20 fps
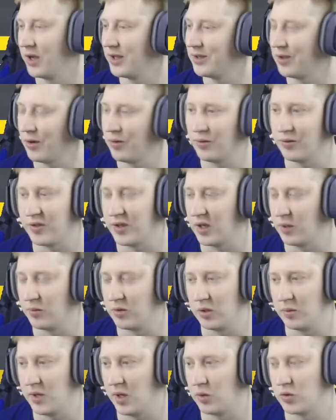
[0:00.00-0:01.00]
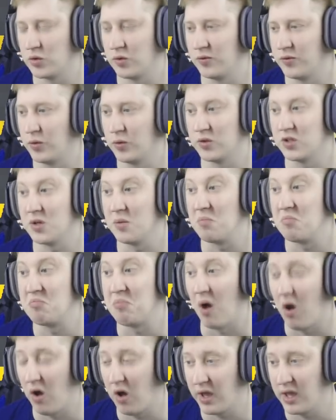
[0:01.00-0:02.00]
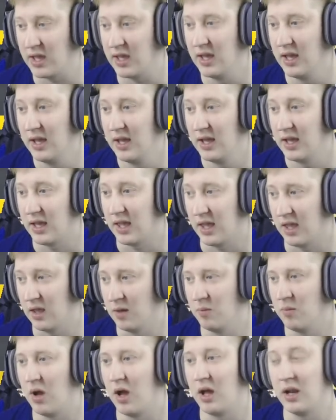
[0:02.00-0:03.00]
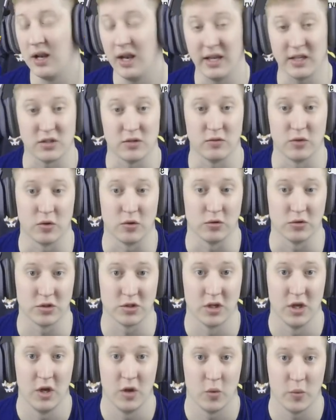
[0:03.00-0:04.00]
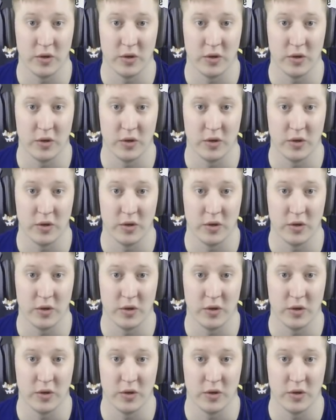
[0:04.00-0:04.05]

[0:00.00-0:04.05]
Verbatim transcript: I don't think I'm going to be able to afford to buy him, unless, of course,